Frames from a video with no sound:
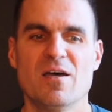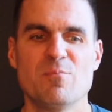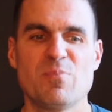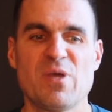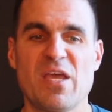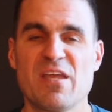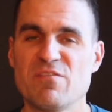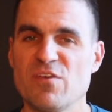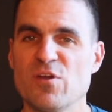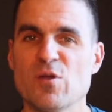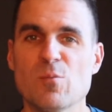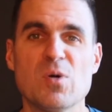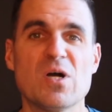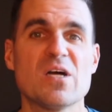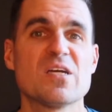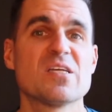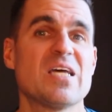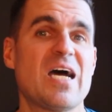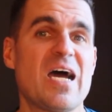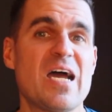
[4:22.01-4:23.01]
bang for your
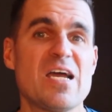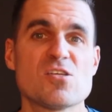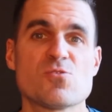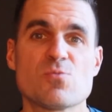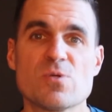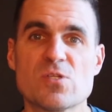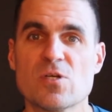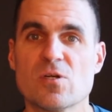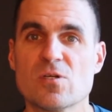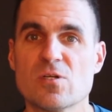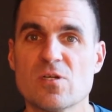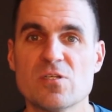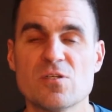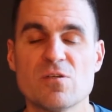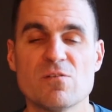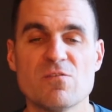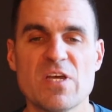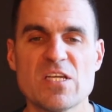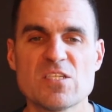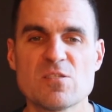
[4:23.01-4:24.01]
buck and the highest return on
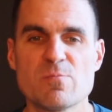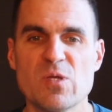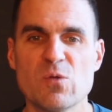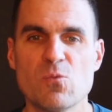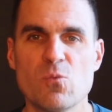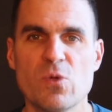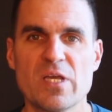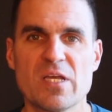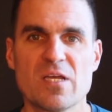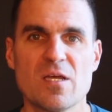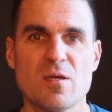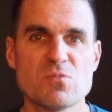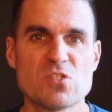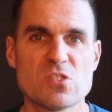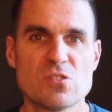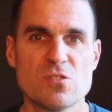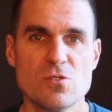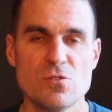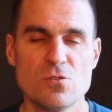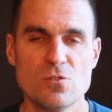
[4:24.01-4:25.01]
your investment when it comes
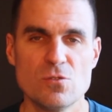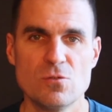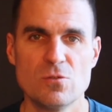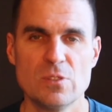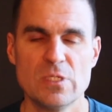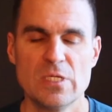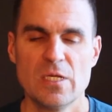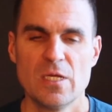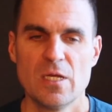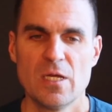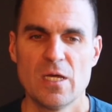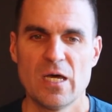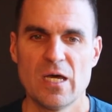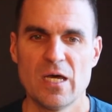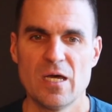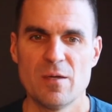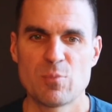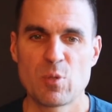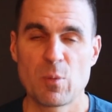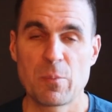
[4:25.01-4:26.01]
to
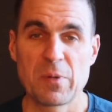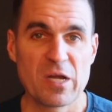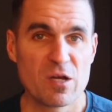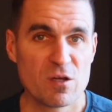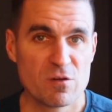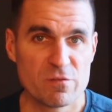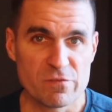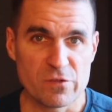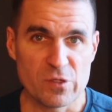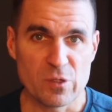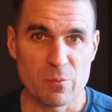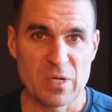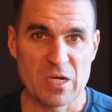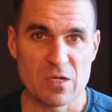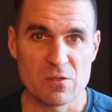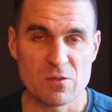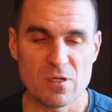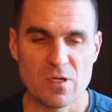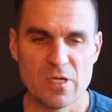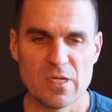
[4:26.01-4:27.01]
preparing for your
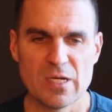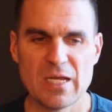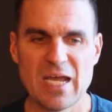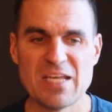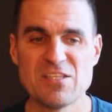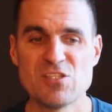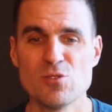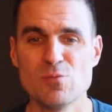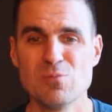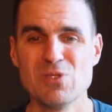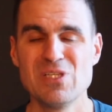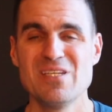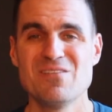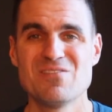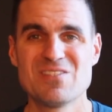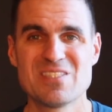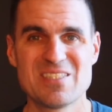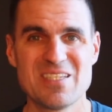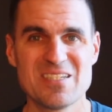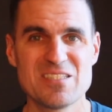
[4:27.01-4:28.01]
marathon. I do
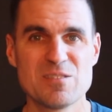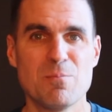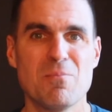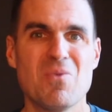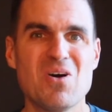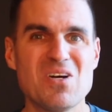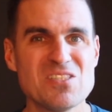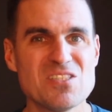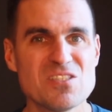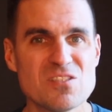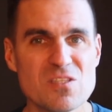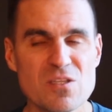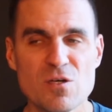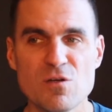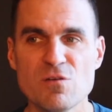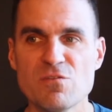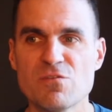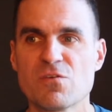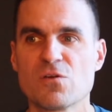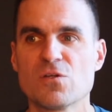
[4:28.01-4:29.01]
believe 6 months
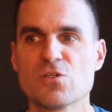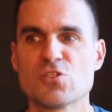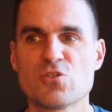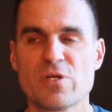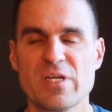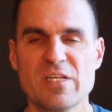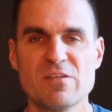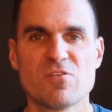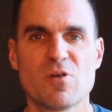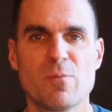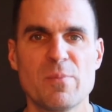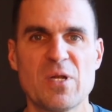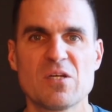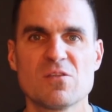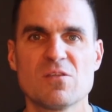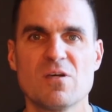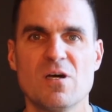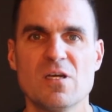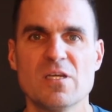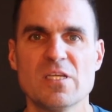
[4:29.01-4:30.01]
though for training for a
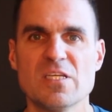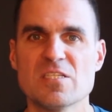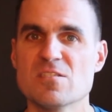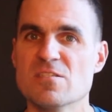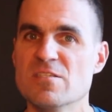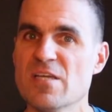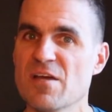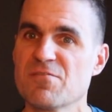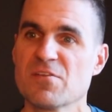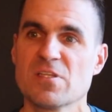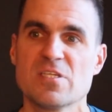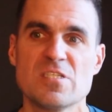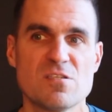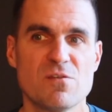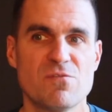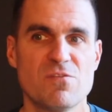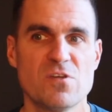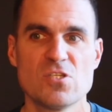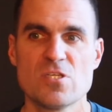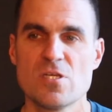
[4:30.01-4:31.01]
marathon is definitely
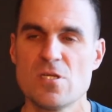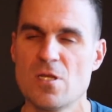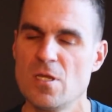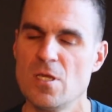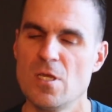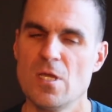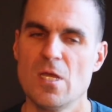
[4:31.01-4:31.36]
sufficient,